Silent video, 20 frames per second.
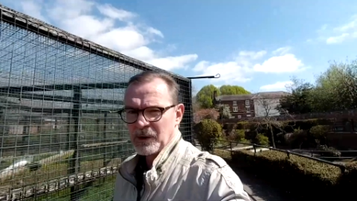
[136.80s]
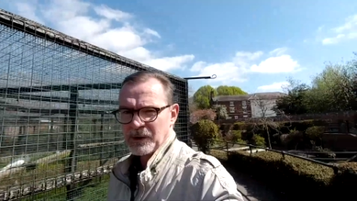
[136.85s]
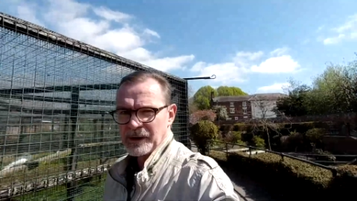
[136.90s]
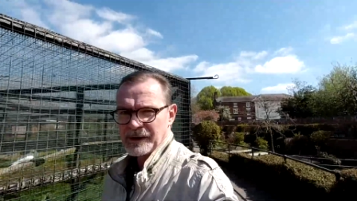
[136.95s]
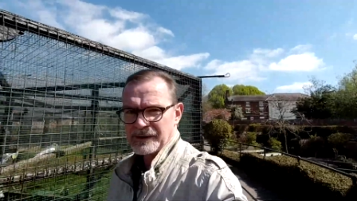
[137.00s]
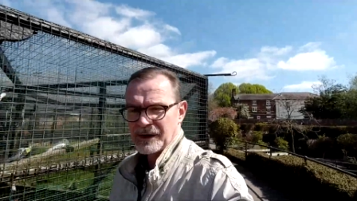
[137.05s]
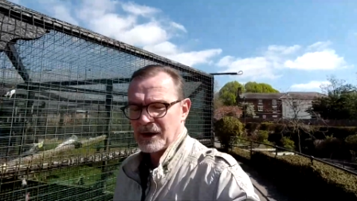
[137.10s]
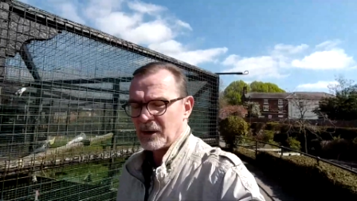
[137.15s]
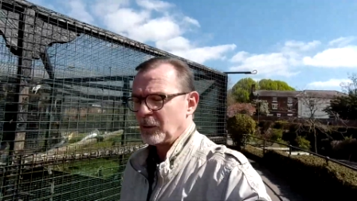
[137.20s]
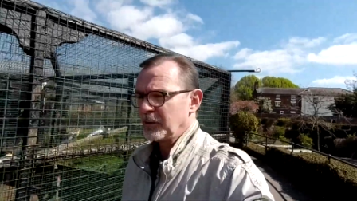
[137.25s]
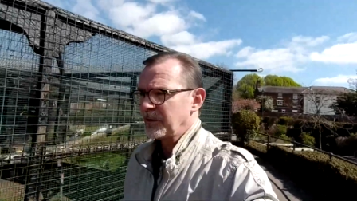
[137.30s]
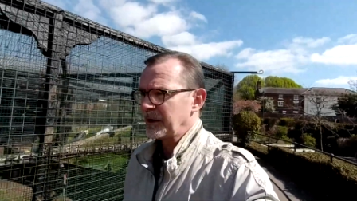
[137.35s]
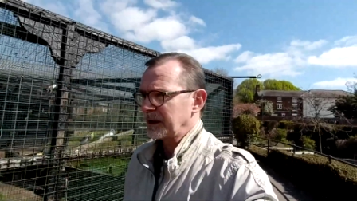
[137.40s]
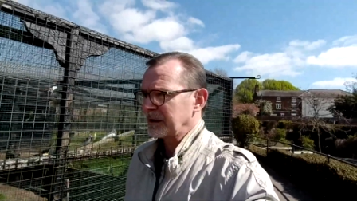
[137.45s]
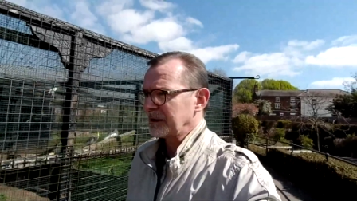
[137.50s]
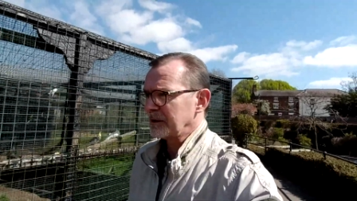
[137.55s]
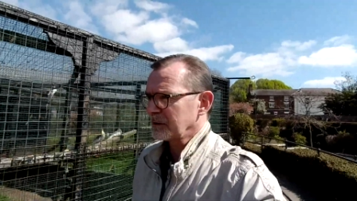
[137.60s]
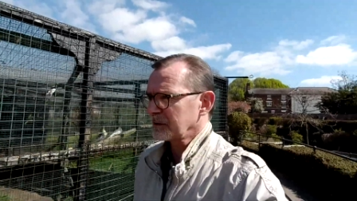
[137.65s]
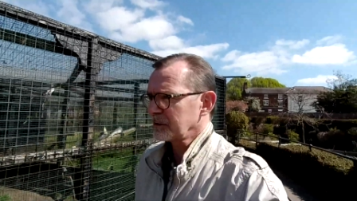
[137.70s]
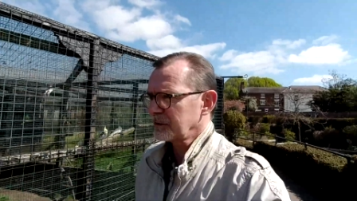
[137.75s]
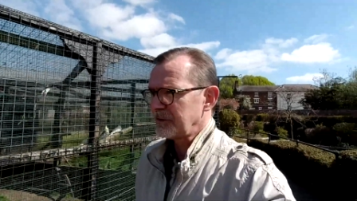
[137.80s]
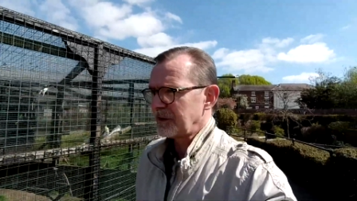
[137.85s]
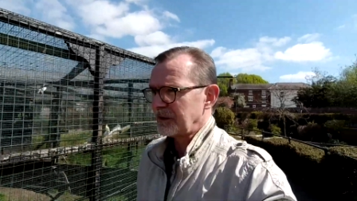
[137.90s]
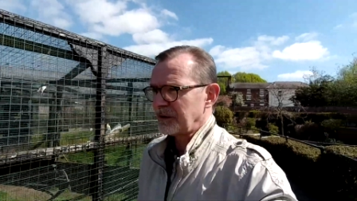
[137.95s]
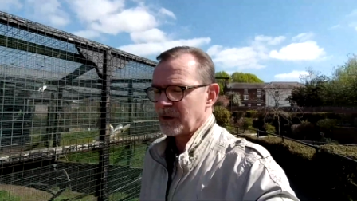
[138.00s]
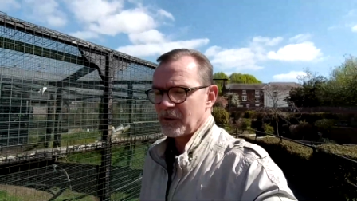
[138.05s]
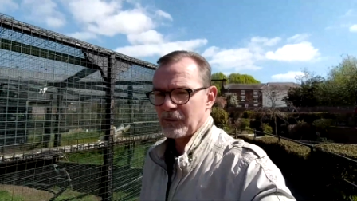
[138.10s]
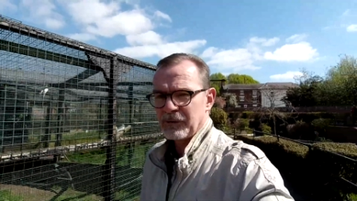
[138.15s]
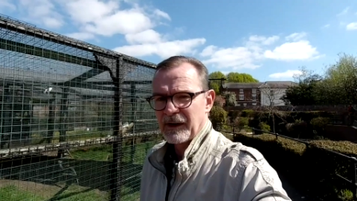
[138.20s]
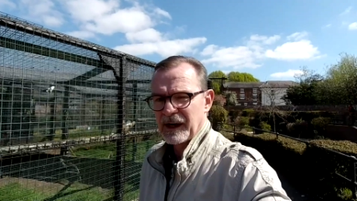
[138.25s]
honest, the whole thing looks very
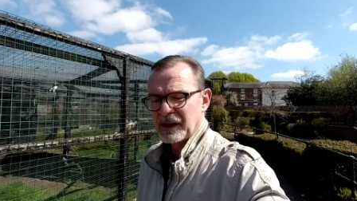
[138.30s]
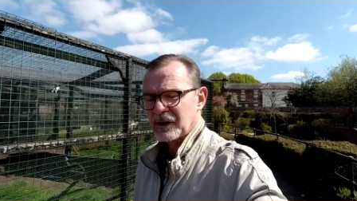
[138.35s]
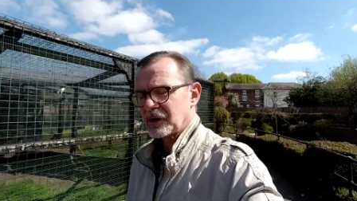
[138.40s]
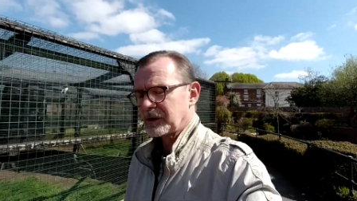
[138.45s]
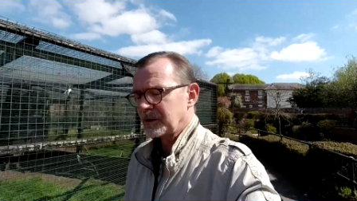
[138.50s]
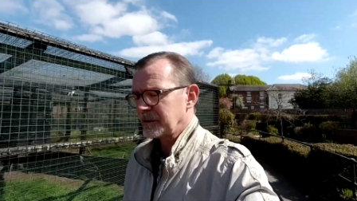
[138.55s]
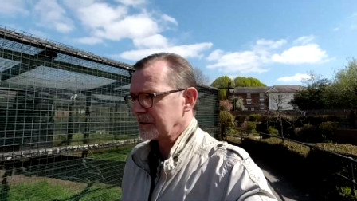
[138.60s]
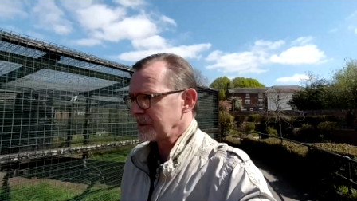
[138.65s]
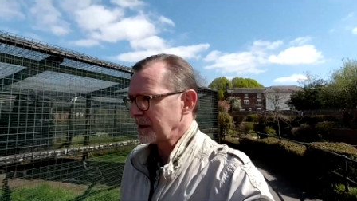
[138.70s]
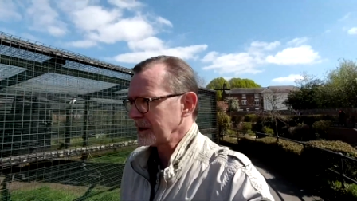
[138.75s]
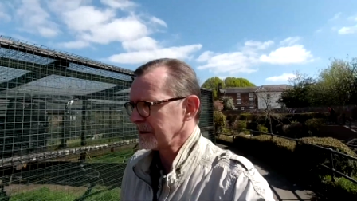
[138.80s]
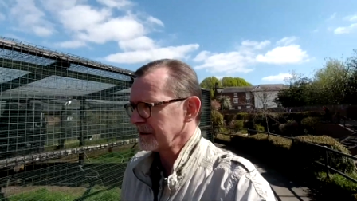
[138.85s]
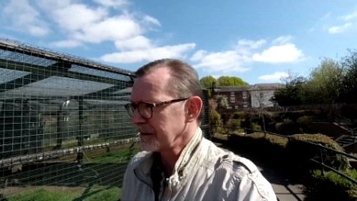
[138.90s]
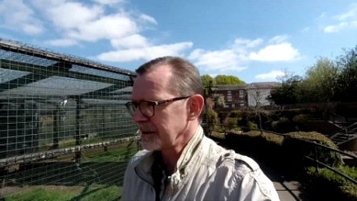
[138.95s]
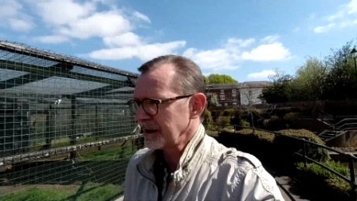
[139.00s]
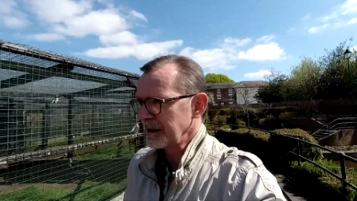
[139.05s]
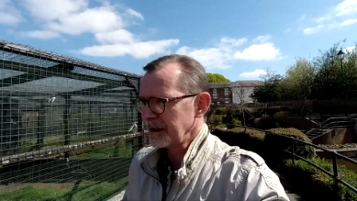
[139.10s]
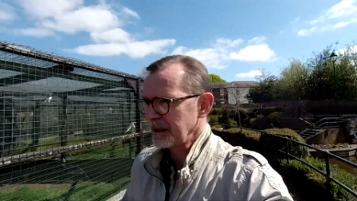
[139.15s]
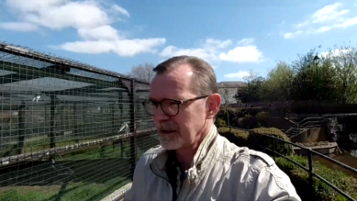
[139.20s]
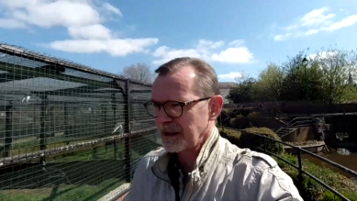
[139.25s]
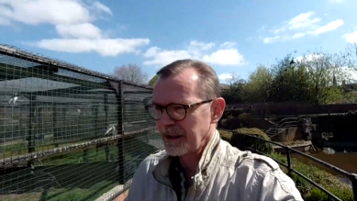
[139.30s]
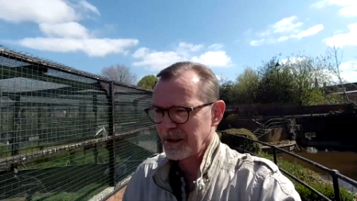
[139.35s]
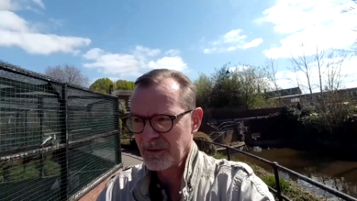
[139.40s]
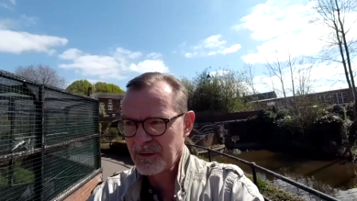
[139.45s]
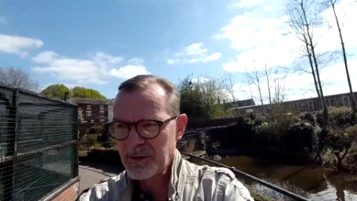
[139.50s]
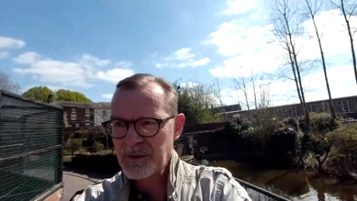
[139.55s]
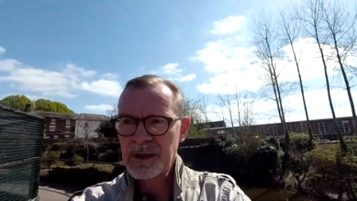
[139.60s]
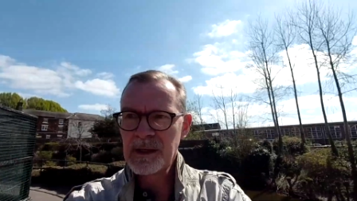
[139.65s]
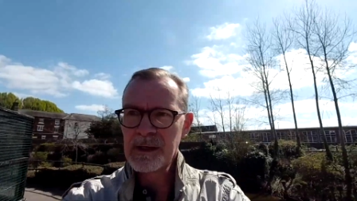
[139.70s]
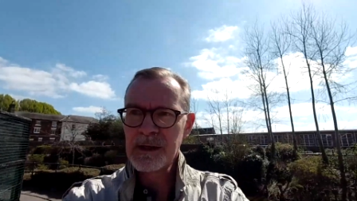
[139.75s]
old-fashioned, and uh, I don't
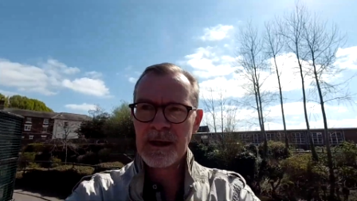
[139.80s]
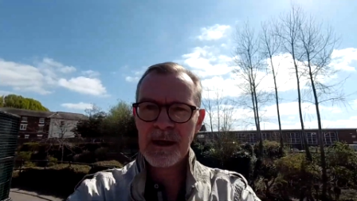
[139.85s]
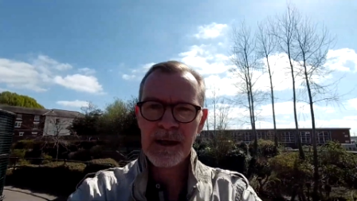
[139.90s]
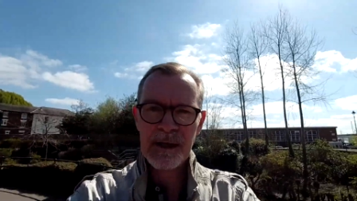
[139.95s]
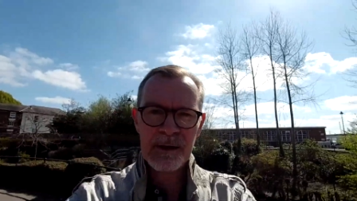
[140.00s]
think uh,